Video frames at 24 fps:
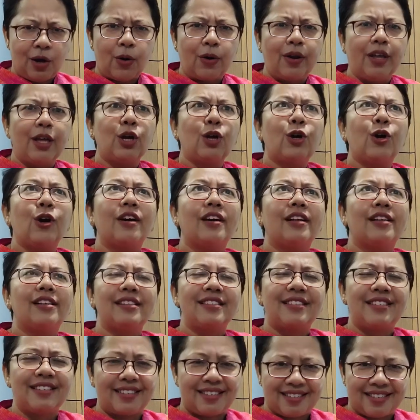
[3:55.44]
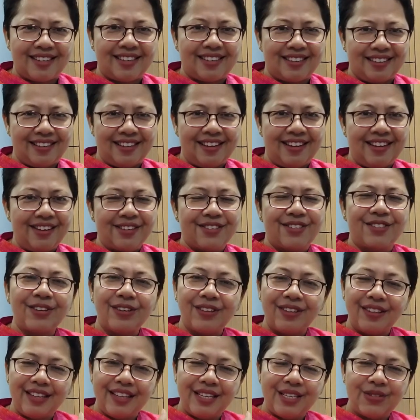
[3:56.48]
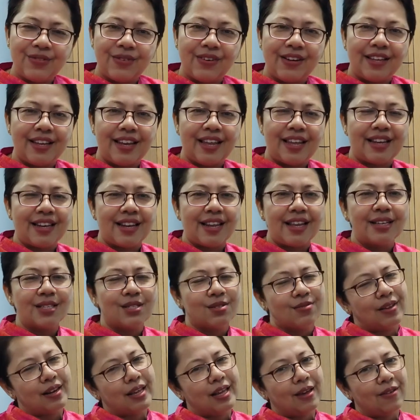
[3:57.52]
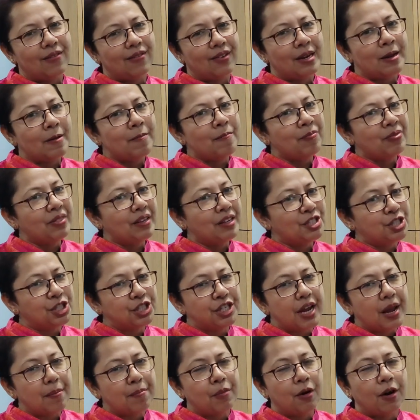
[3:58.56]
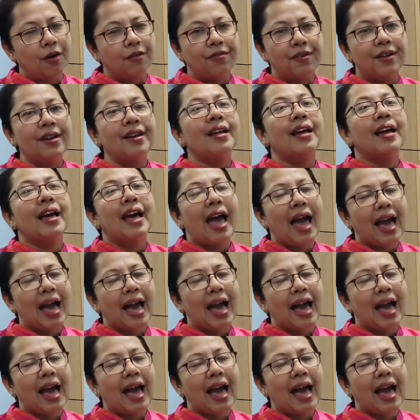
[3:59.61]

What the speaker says: Or he Googled it. So these word endings will give it the shape of an